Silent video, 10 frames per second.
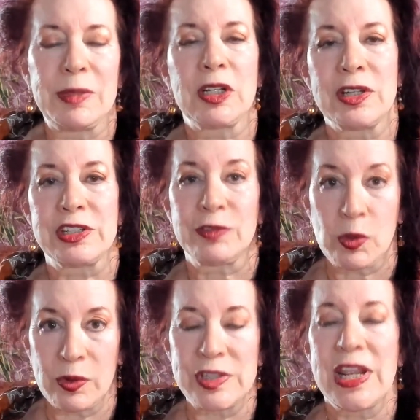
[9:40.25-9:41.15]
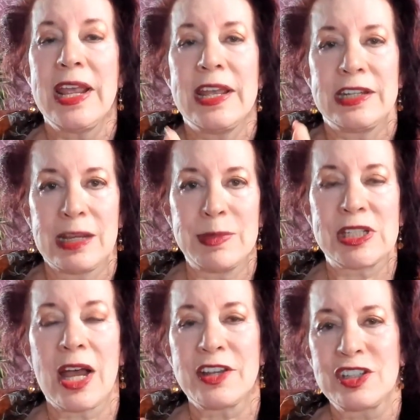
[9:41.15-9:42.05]
Because, of course, Demis
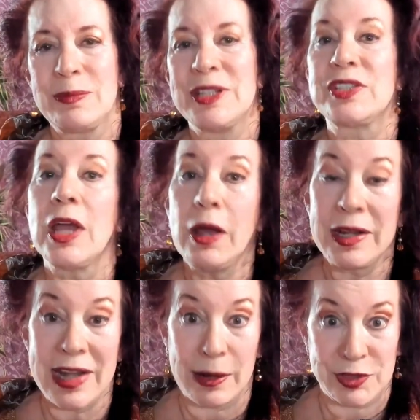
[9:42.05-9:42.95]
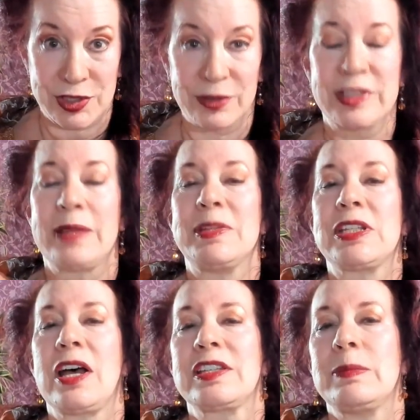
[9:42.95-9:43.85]
Hassabis, now Sir Demis
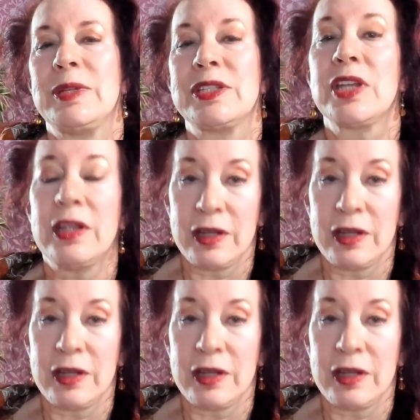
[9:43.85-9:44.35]
Hassabis,